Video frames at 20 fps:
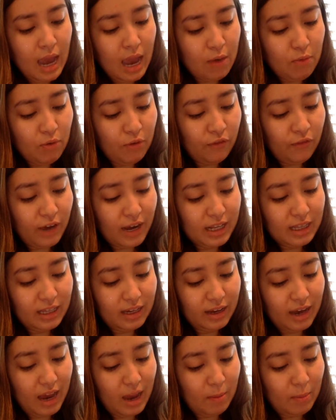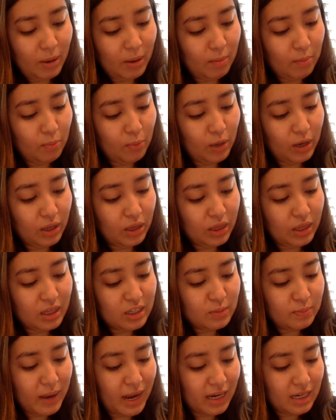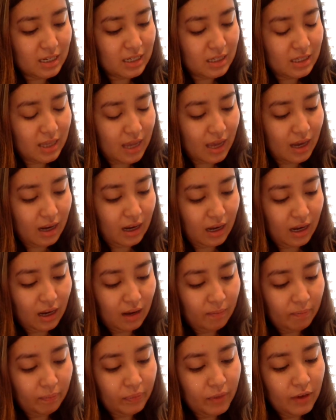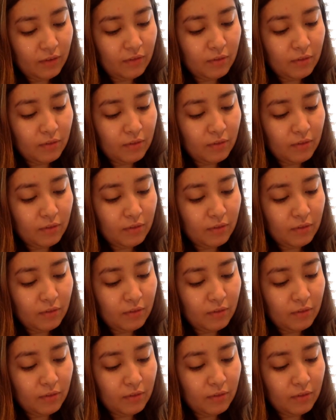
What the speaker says: and refine the camp and bring things back to sanity